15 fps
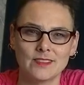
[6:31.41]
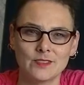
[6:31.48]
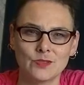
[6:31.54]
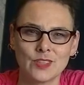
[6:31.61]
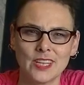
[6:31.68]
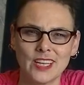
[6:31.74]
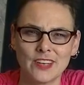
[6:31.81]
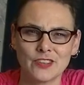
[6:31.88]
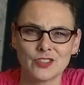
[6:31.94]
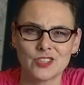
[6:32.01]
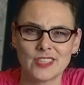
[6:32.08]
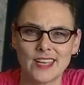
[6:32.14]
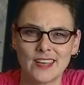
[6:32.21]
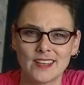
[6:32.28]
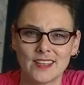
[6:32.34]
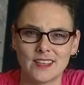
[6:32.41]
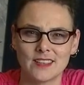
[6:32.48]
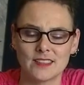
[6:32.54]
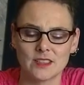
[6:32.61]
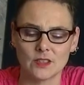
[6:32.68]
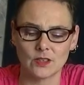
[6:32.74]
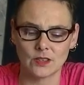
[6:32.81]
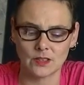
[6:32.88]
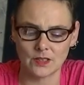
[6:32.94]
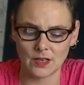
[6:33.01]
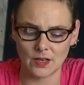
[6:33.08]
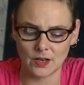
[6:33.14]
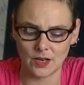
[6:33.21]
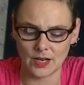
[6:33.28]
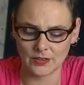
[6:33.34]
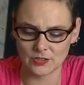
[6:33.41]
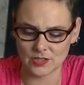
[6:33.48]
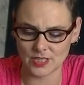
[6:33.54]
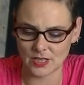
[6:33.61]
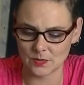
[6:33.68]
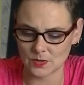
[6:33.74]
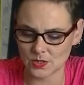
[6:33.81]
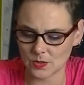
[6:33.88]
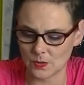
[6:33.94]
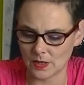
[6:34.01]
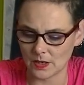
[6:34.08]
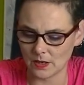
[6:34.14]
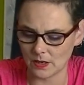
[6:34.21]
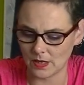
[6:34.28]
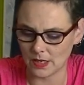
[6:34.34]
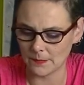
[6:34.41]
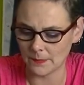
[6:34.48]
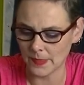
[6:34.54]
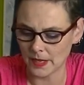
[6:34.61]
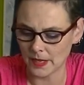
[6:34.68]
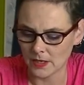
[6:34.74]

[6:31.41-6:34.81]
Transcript: really understand it or understand what's going on.